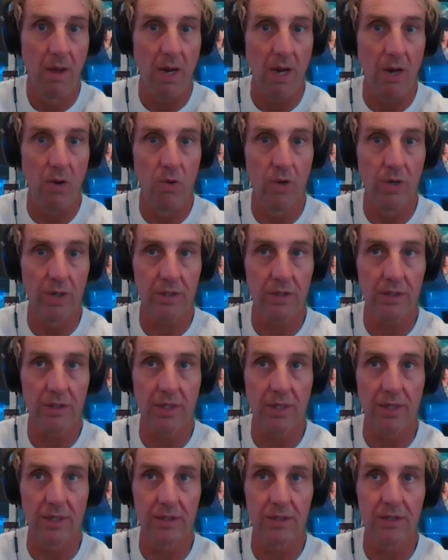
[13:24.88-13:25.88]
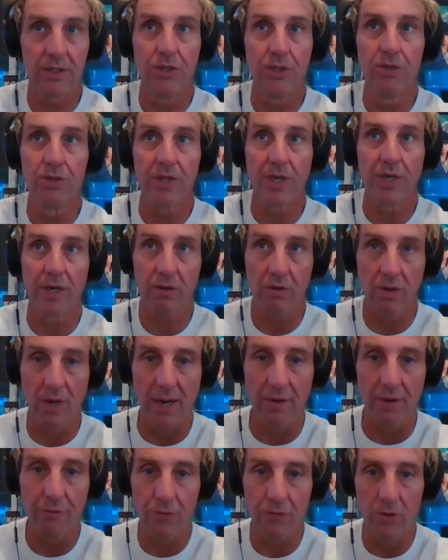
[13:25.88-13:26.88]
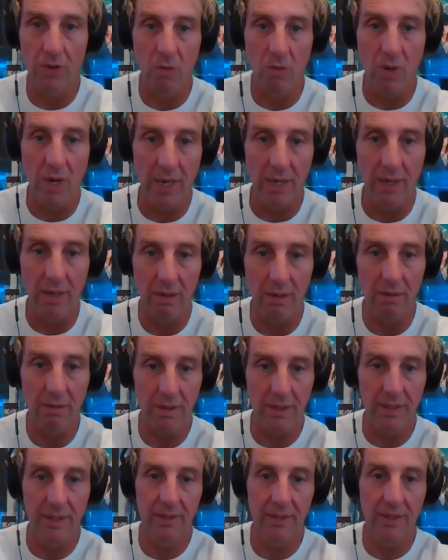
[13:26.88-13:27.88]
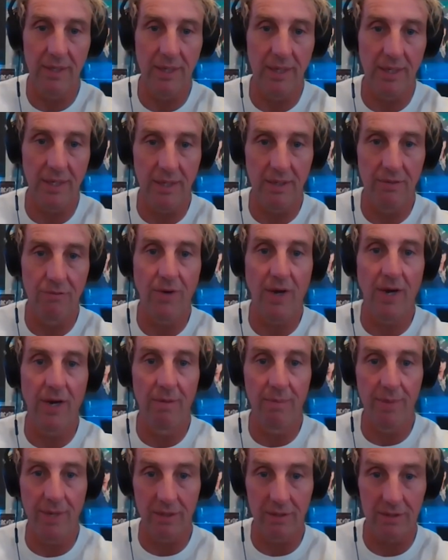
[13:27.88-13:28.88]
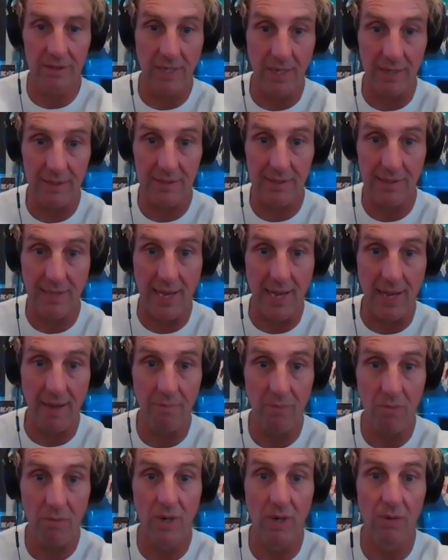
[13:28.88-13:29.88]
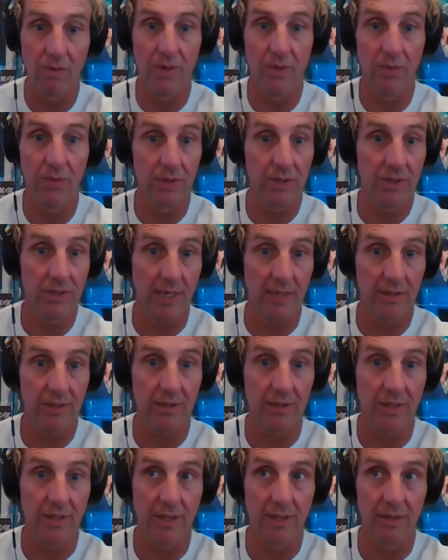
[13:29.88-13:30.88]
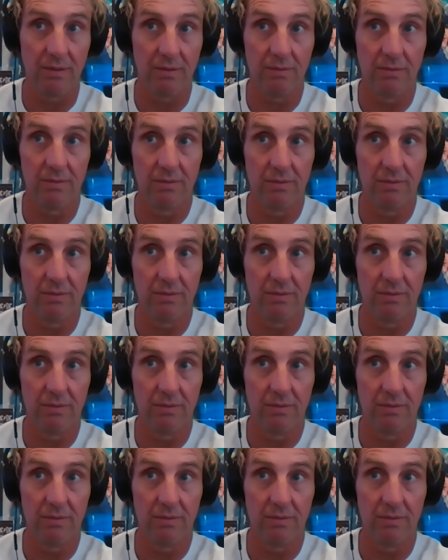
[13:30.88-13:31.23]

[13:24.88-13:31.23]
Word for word: I worked at Hughes Aircraft for a while in the environmental test lab where we were testing